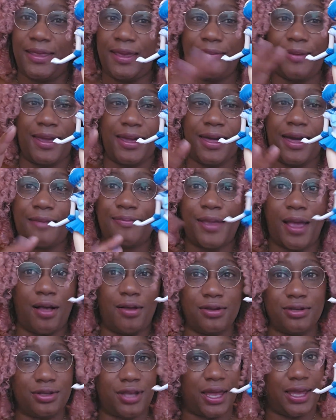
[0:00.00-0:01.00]
they make up, they
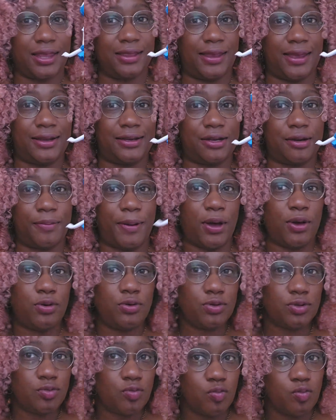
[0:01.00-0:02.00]
all like land in a
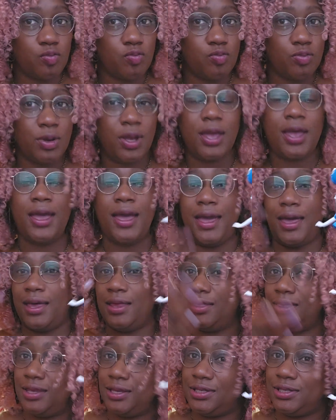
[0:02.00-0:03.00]
pose.
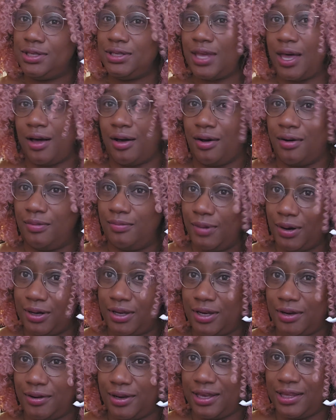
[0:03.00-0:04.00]
And this is how
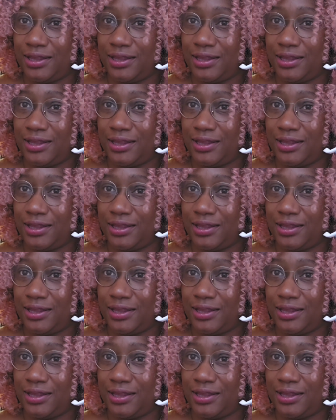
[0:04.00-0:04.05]
Mercury